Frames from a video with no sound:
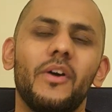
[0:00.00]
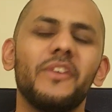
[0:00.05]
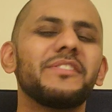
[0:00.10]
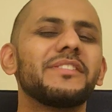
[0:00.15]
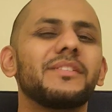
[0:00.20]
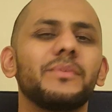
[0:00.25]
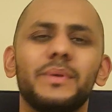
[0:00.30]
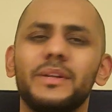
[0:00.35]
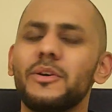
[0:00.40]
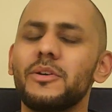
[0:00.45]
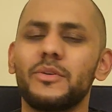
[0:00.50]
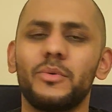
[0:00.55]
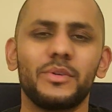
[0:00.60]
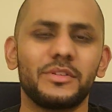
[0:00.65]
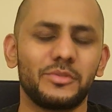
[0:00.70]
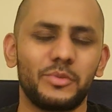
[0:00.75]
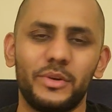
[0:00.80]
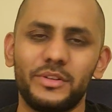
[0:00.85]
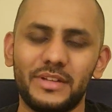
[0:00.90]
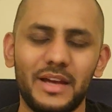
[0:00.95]
Obviously, we don't know
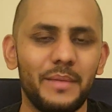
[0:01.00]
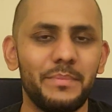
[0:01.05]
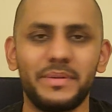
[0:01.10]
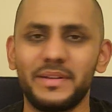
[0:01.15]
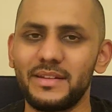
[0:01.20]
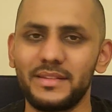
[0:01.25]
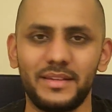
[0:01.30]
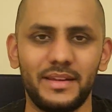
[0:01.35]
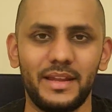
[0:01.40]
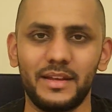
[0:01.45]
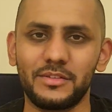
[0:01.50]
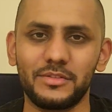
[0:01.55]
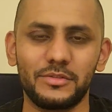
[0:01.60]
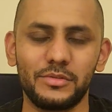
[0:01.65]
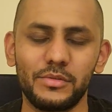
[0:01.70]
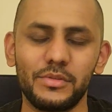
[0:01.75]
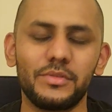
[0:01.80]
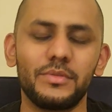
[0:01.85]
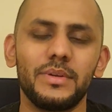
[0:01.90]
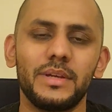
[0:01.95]
what's going to happen in the
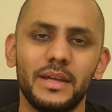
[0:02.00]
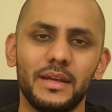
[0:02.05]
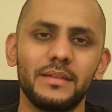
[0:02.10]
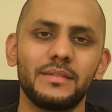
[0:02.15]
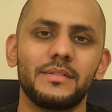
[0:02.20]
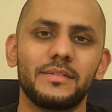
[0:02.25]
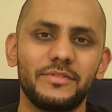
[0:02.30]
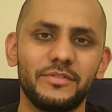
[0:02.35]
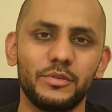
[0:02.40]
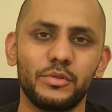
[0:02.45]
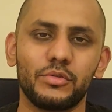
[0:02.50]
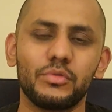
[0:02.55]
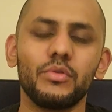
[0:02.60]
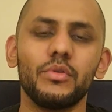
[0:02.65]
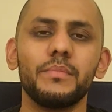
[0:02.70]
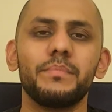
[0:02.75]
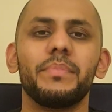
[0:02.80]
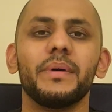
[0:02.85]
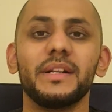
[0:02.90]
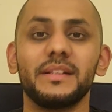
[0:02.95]
next 2-3 years for
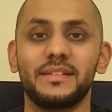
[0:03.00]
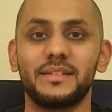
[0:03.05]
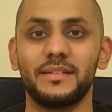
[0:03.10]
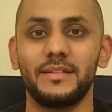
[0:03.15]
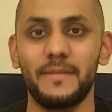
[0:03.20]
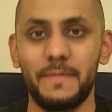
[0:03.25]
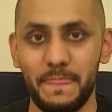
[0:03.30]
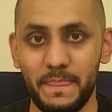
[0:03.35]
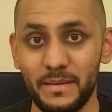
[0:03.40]
sure, but